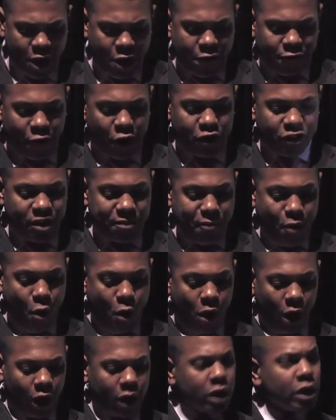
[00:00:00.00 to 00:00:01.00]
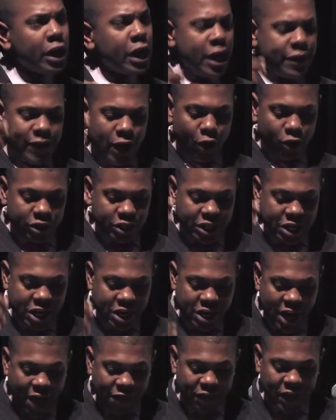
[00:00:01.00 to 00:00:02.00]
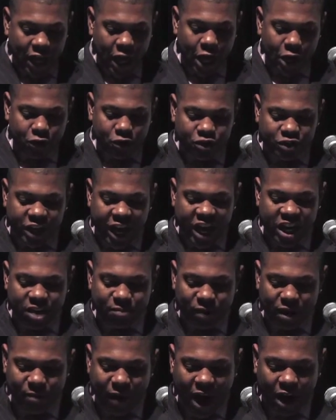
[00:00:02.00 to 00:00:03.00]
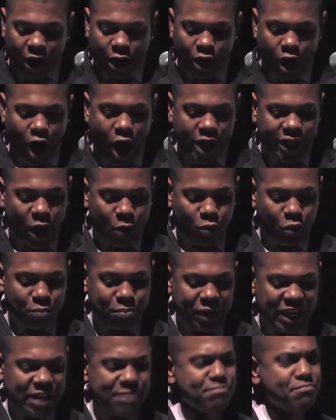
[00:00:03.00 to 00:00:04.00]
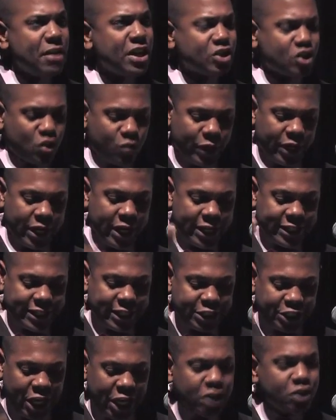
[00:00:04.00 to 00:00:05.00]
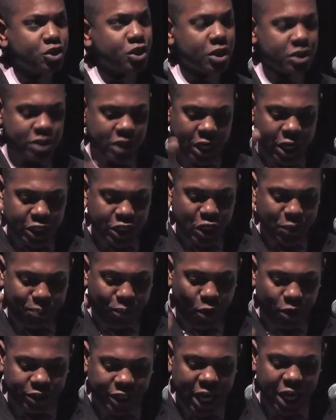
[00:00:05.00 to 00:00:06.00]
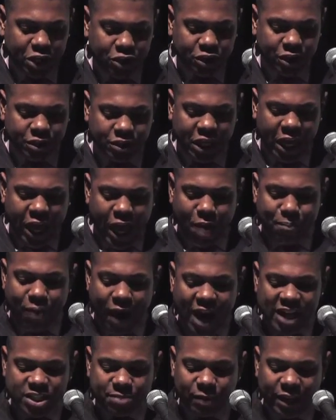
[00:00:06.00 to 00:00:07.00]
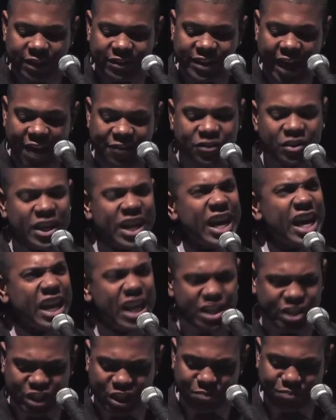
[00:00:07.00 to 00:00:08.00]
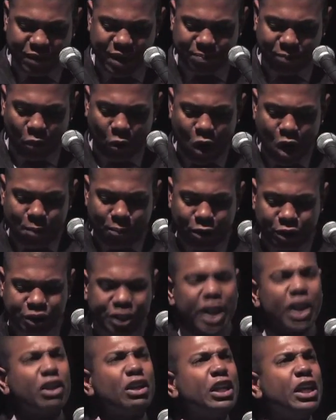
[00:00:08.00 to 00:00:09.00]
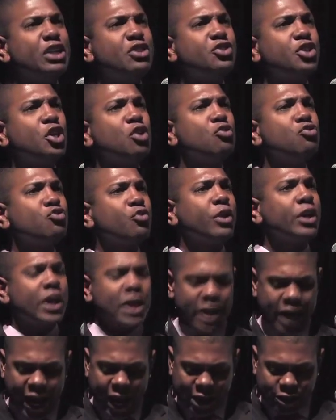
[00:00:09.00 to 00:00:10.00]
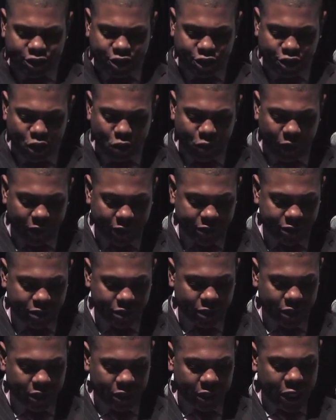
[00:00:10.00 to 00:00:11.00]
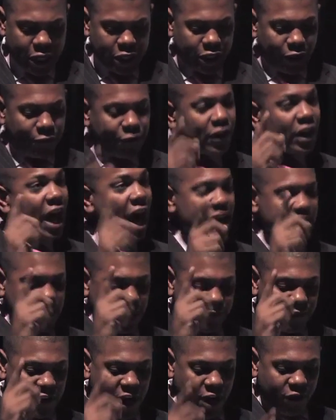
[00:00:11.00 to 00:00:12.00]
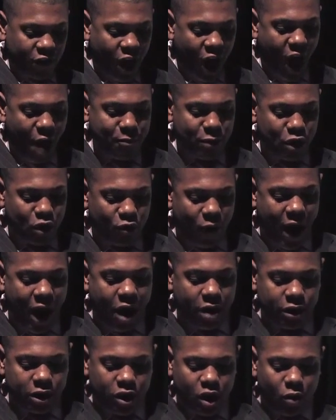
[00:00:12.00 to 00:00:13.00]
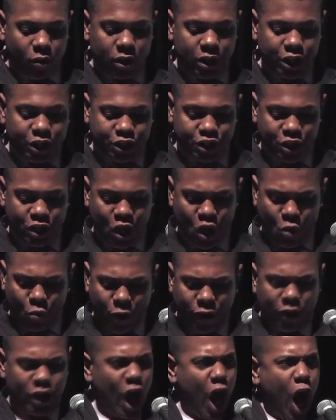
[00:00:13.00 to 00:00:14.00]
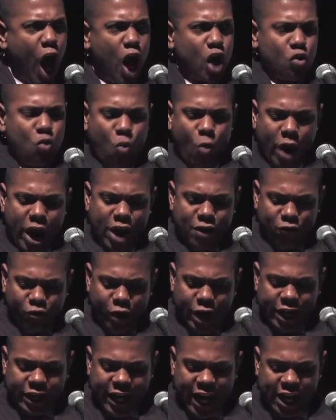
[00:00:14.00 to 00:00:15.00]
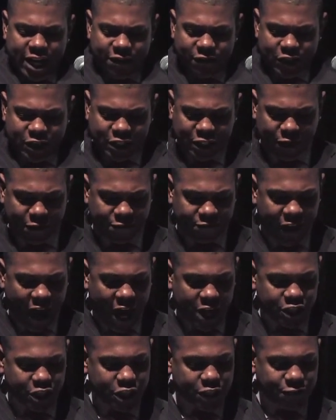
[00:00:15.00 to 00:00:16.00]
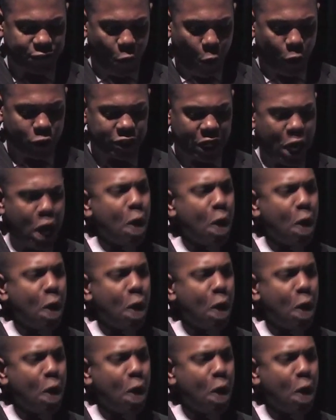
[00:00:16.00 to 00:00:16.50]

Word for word: Furthermore, there is nothing understandable about a law that will mean misery, detentions, deportations, and possibly death to innocent people, particularly children and students. The philosophy of common ground and coalition with an unwavering nativist and fascist force